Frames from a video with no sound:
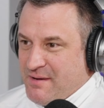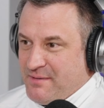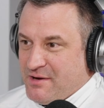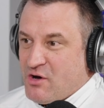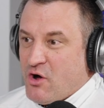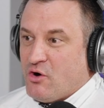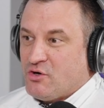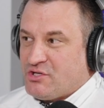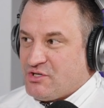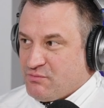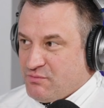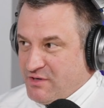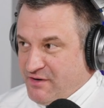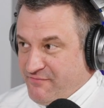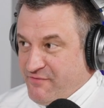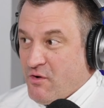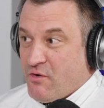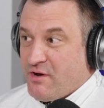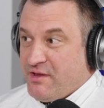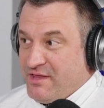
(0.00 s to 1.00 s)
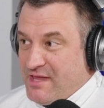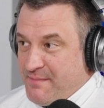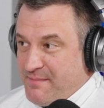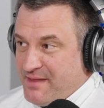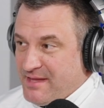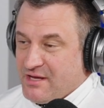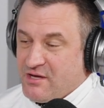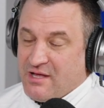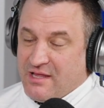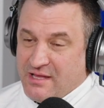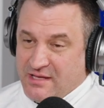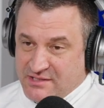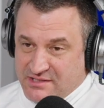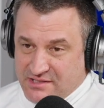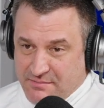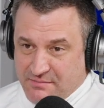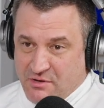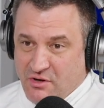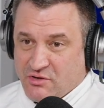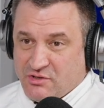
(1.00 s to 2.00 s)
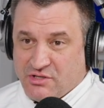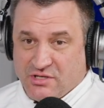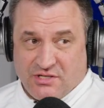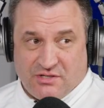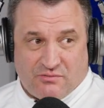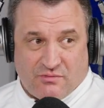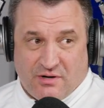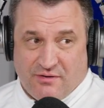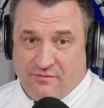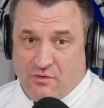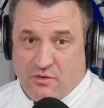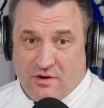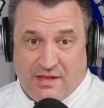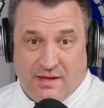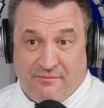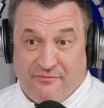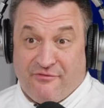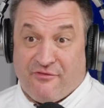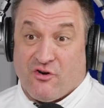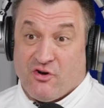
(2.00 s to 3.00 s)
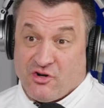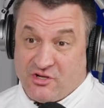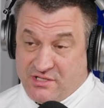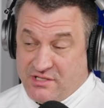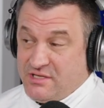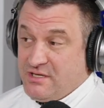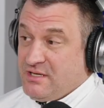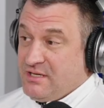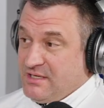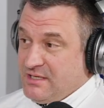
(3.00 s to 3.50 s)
maybe coaches would have voted them. I think some coaches would have voted them first,